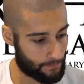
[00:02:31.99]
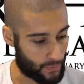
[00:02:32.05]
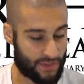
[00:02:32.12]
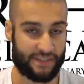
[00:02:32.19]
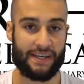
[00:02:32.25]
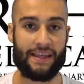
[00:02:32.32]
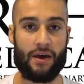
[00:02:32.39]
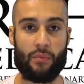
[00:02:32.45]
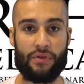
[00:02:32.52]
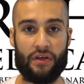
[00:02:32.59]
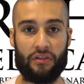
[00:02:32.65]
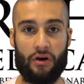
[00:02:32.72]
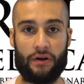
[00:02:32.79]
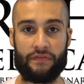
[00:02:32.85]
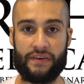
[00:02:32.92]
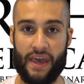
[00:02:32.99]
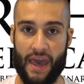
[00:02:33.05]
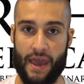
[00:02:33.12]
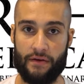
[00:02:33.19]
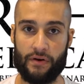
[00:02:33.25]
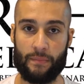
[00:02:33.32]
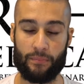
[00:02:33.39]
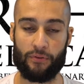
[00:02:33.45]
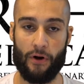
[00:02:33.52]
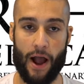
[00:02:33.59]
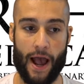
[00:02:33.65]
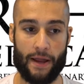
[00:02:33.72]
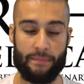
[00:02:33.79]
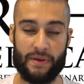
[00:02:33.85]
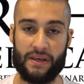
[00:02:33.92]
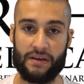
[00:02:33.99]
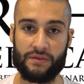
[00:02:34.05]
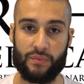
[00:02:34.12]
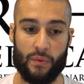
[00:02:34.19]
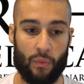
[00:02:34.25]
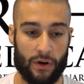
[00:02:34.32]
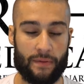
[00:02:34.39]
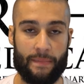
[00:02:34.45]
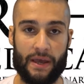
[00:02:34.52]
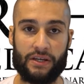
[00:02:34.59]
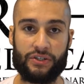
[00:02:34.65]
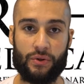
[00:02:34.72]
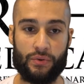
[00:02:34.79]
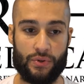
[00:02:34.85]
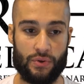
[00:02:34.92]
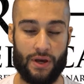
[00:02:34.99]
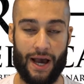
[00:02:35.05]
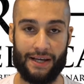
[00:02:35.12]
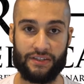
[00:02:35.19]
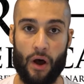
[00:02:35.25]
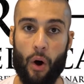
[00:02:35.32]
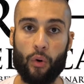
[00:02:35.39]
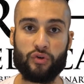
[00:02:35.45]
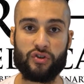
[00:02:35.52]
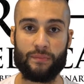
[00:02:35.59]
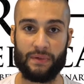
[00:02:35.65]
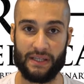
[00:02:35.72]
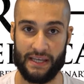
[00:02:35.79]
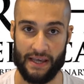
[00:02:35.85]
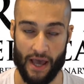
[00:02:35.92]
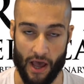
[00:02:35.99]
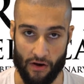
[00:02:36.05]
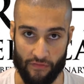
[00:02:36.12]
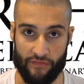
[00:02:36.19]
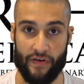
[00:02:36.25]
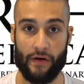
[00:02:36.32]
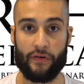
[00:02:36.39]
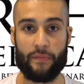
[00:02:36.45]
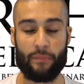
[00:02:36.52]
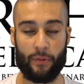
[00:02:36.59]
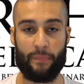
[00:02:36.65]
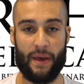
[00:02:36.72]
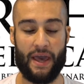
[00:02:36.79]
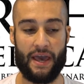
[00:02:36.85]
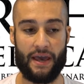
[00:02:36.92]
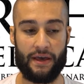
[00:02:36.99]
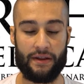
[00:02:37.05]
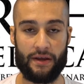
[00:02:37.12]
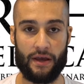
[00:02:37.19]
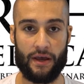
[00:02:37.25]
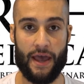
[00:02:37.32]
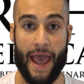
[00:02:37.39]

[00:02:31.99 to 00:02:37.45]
a lot of care and pride because we want to make sure you guys are ultimately very prepared